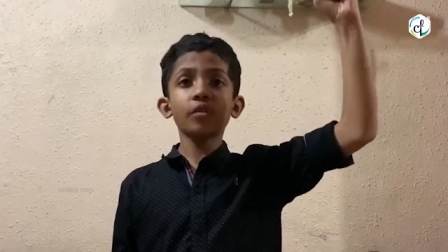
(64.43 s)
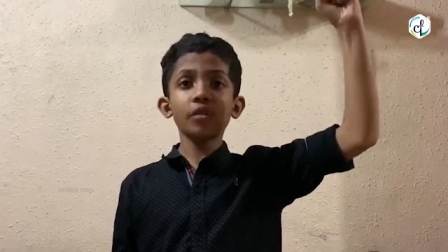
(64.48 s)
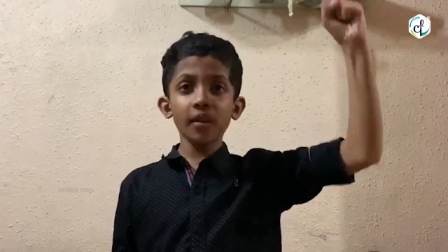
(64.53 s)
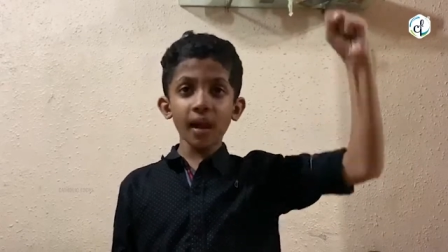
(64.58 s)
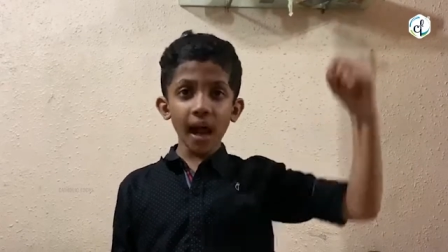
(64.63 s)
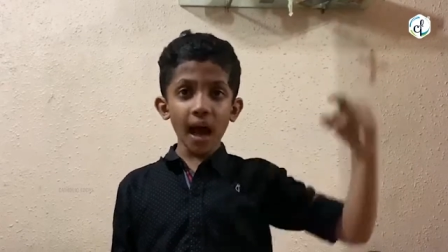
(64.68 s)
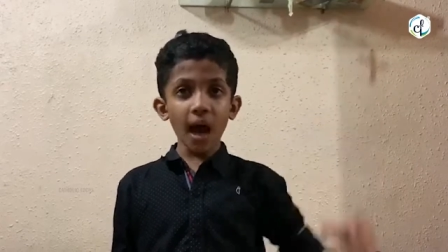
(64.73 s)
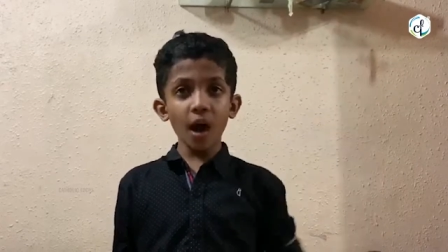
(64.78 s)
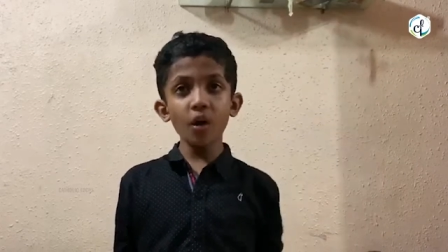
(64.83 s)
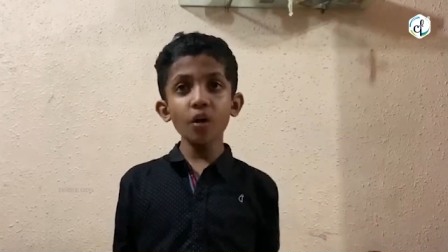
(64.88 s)

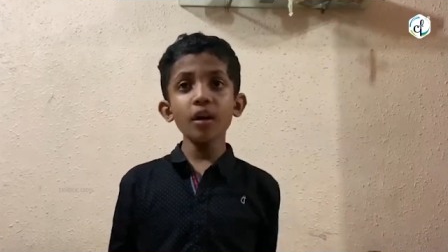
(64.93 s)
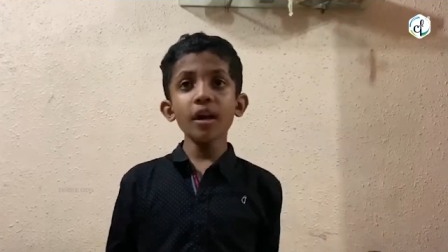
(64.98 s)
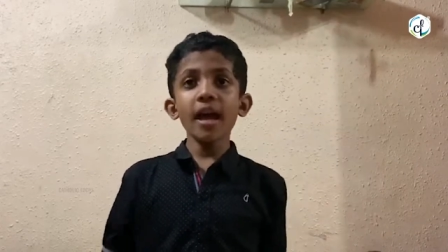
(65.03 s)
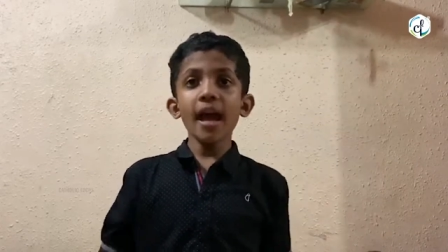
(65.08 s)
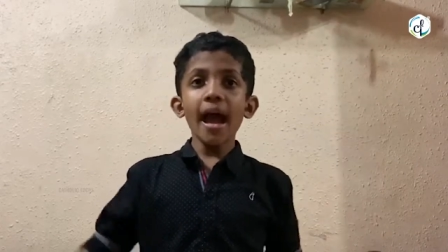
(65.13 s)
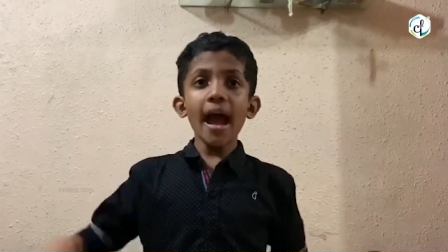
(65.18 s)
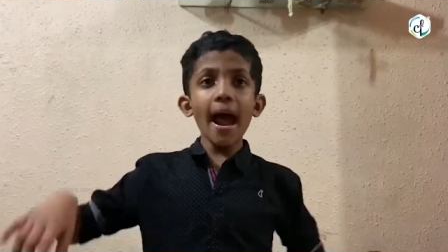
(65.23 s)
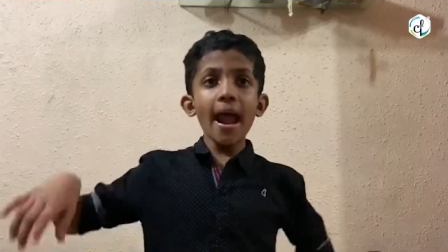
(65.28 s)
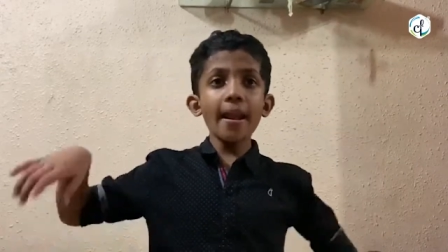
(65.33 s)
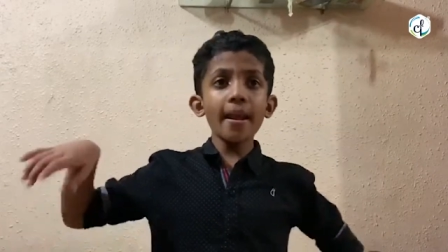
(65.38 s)
cloud
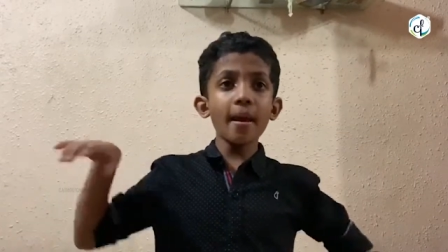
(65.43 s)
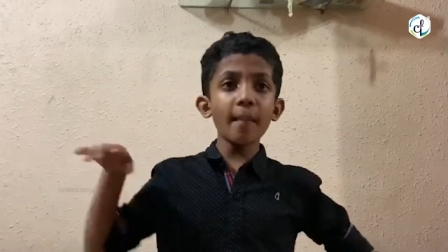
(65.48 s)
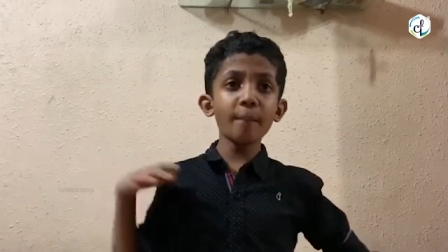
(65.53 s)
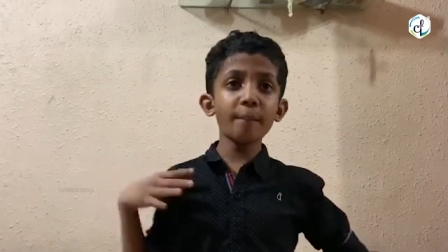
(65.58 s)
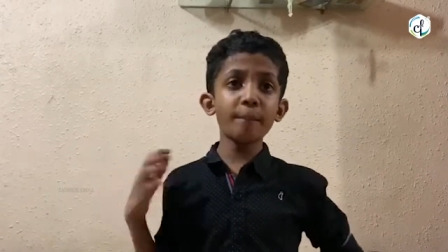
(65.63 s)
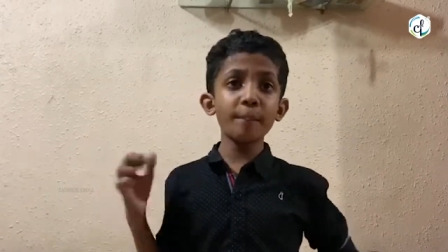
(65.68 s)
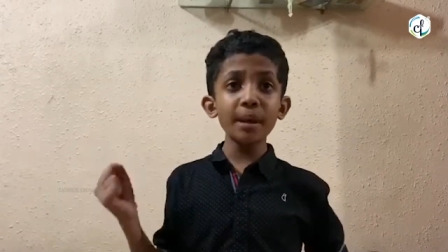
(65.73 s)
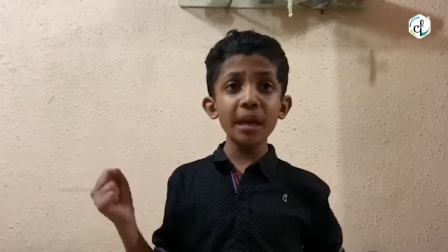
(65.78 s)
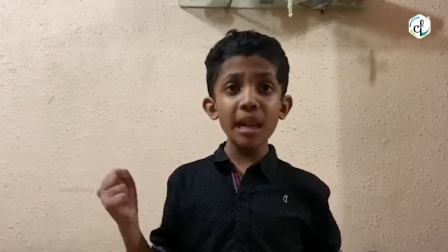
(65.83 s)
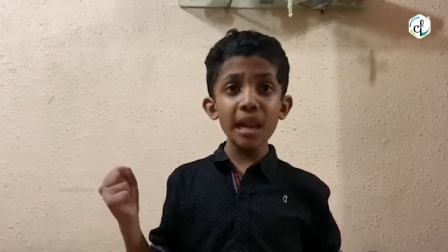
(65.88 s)
and
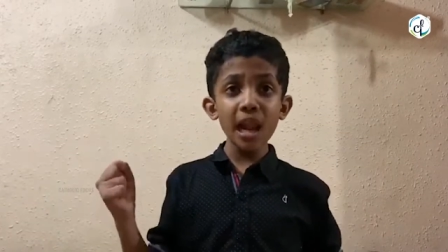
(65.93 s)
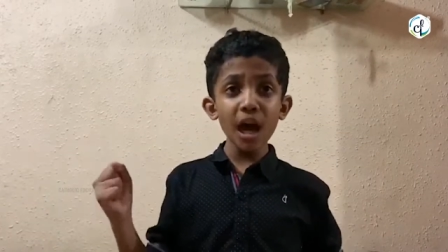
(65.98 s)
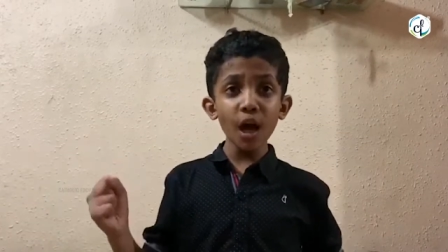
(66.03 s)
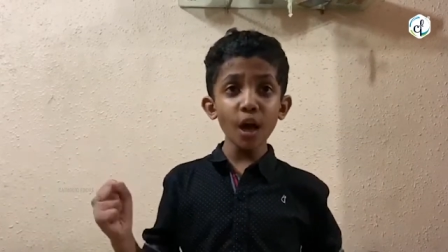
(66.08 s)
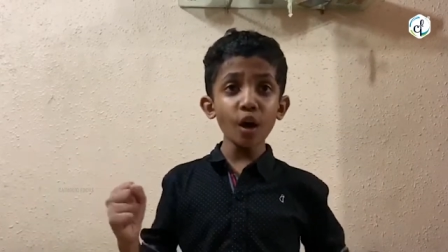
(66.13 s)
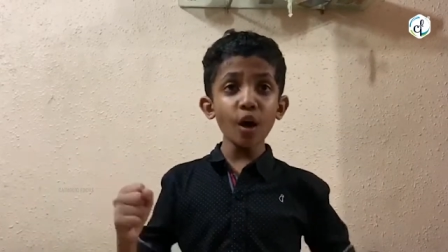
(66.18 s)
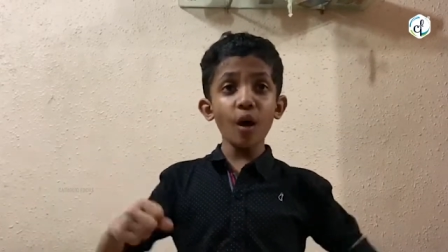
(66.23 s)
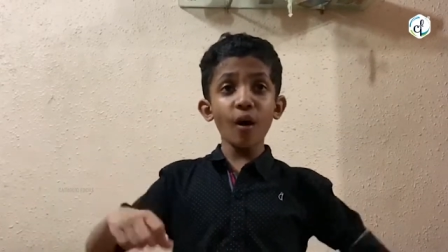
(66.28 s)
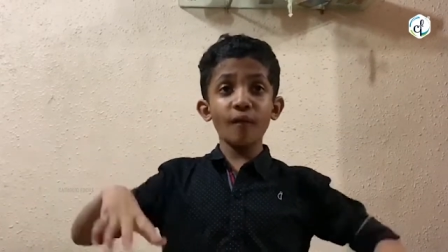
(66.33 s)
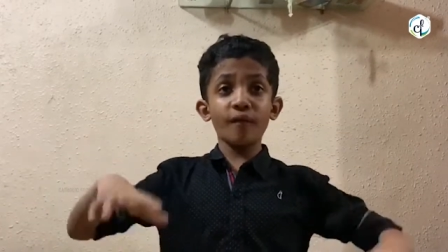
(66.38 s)
a pillar
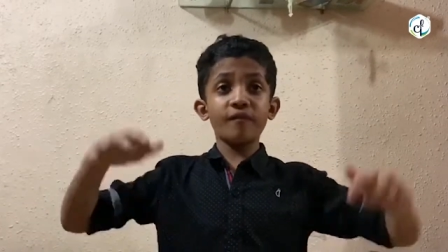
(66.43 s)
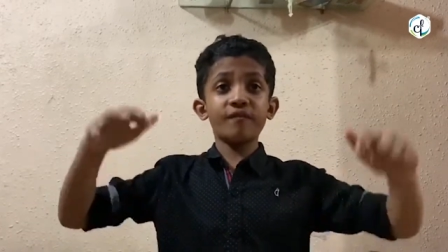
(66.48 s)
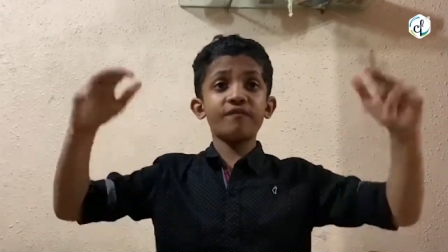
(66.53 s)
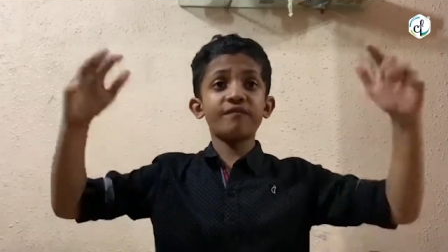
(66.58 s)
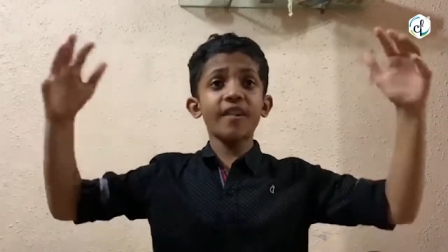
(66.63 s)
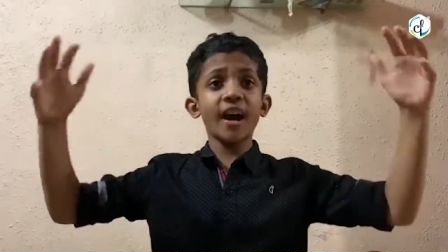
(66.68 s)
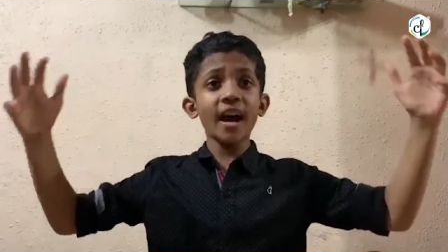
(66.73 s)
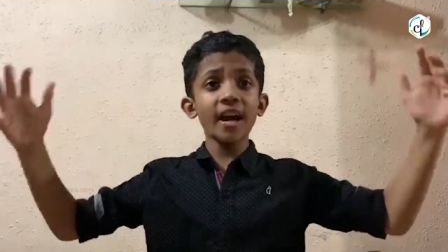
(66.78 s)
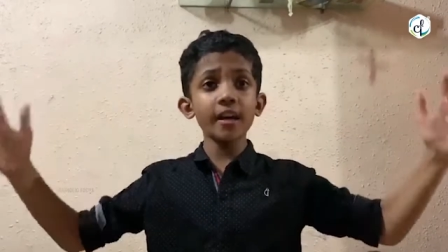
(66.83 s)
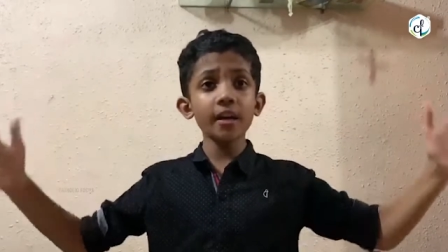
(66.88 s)
of
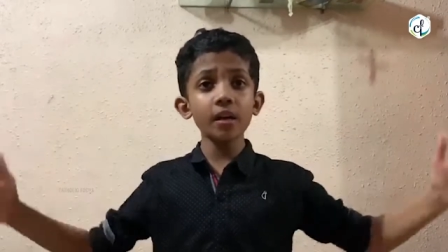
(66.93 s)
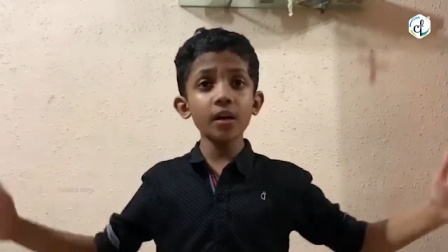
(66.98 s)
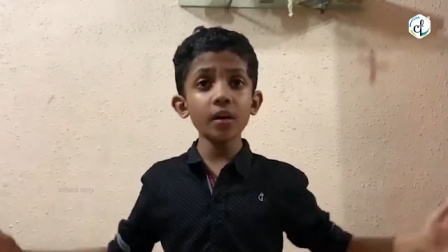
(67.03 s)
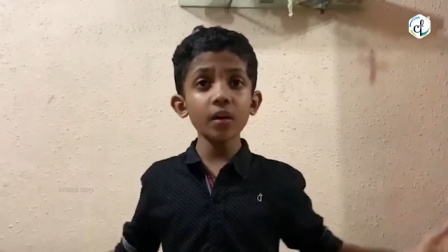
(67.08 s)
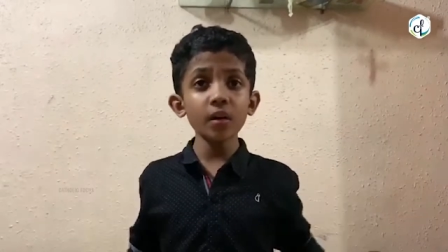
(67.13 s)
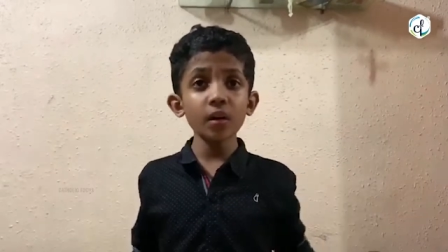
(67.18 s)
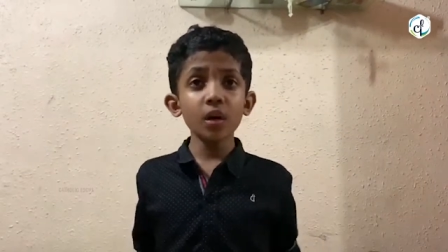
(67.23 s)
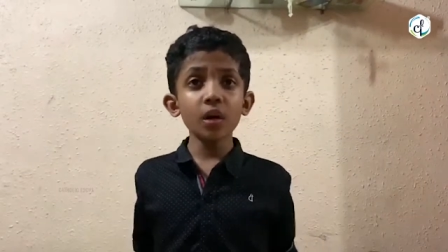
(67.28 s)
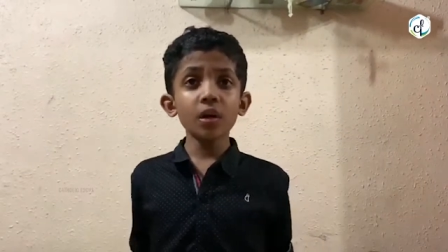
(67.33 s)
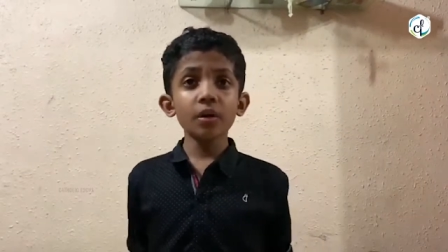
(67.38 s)

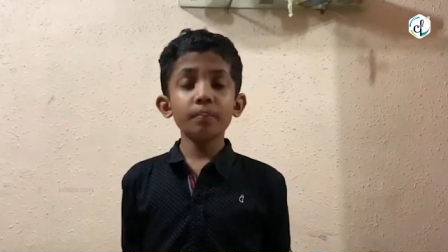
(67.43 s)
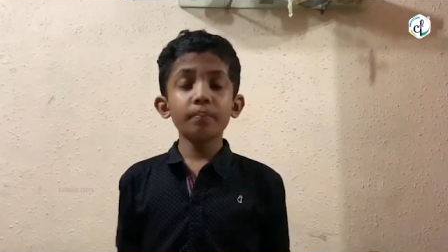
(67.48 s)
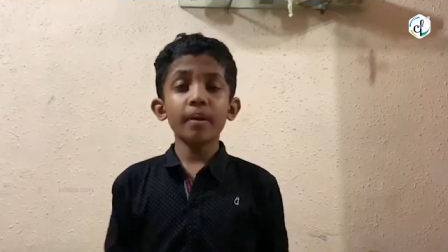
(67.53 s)
fire